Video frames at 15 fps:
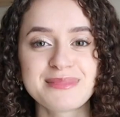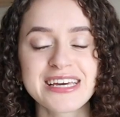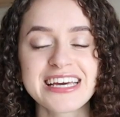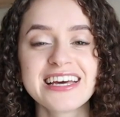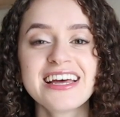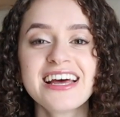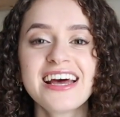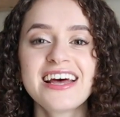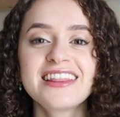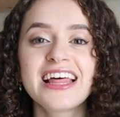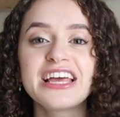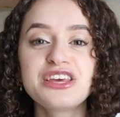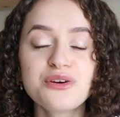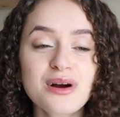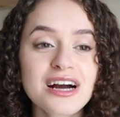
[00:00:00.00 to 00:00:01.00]
me
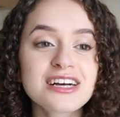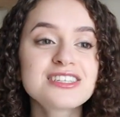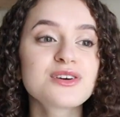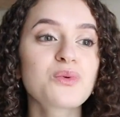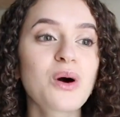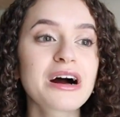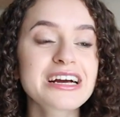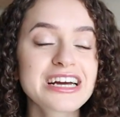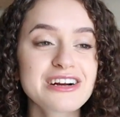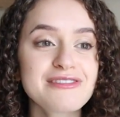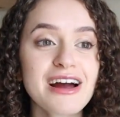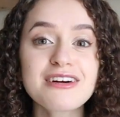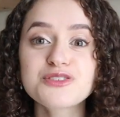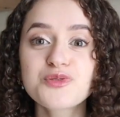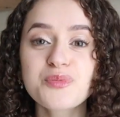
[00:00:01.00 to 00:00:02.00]
that you guys are walking
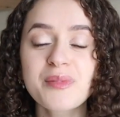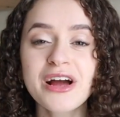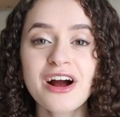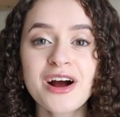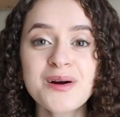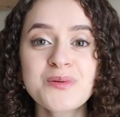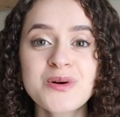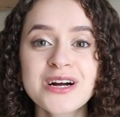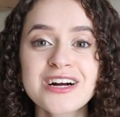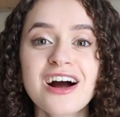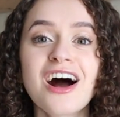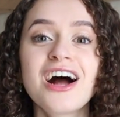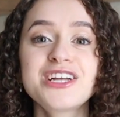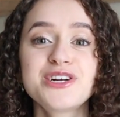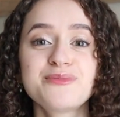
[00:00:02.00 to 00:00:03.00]
around with my artwork
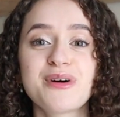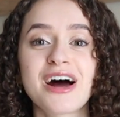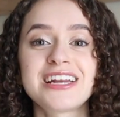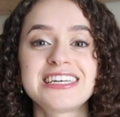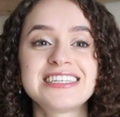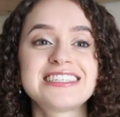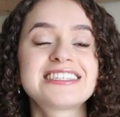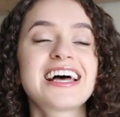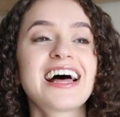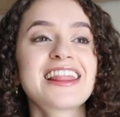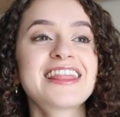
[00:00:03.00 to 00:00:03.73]
on your bodies.